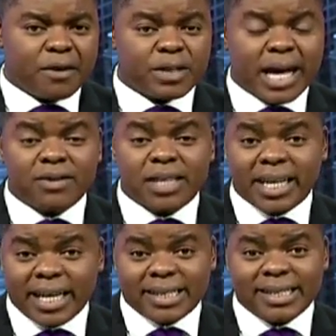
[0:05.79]
Vote
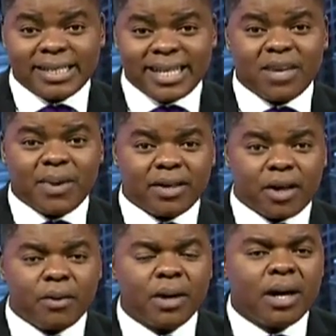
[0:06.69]
counting is continuing,
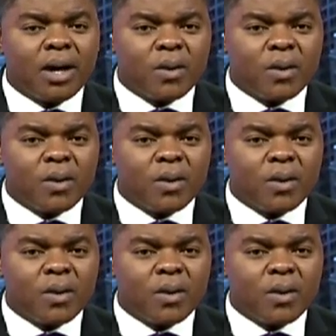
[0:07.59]
though,